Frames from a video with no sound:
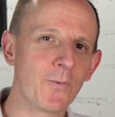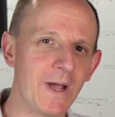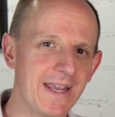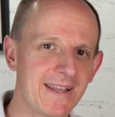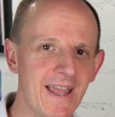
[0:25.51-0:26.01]

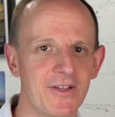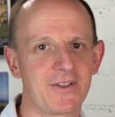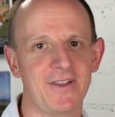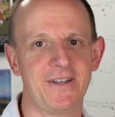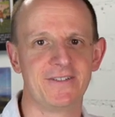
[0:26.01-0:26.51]
weight
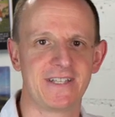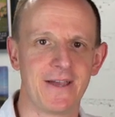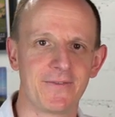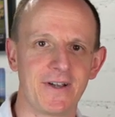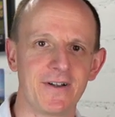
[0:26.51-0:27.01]
calculators
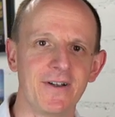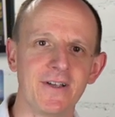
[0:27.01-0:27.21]
out there.